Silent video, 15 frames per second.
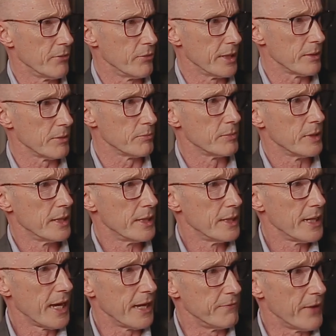a real
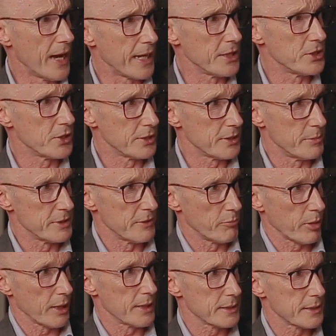advantage in terms of
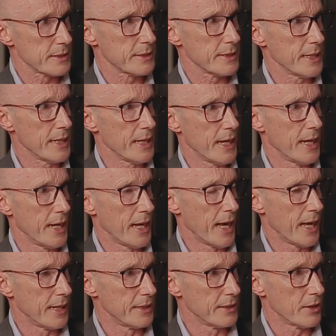Plus
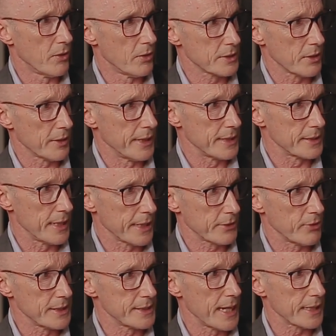and also things like
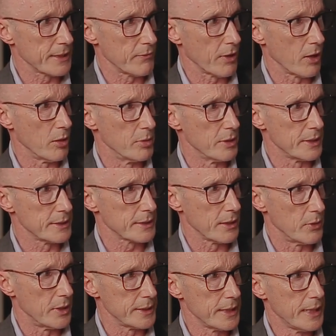Transactive Global and
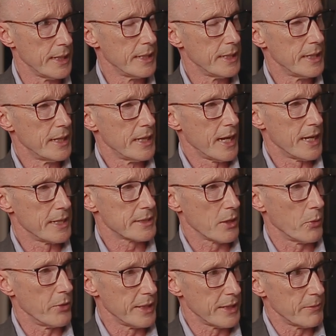so on.
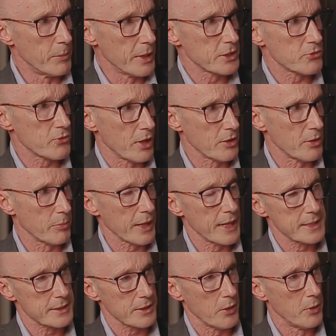So we're in a much stronger
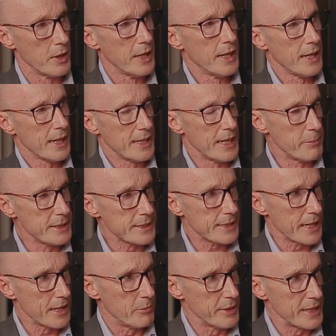place. So let me say on